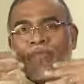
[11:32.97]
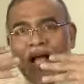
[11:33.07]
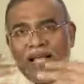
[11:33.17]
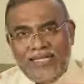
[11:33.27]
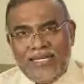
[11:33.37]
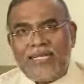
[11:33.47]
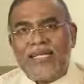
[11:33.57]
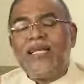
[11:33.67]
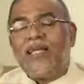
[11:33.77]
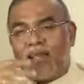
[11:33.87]

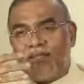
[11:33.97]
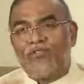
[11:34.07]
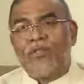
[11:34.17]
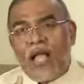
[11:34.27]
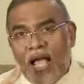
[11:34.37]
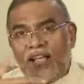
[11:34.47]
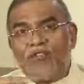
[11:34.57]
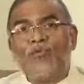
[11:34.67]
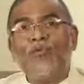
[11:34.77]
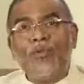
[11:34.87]
ICT runs as
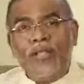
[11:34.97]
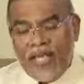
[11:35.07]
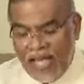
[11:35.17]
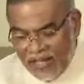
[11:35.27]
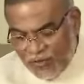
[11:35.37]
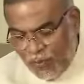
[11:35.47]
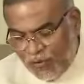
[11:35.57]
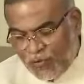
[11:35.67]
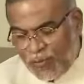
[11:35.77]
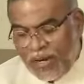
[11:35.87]
smoothly as
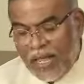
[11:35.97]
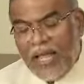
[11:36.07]
possible.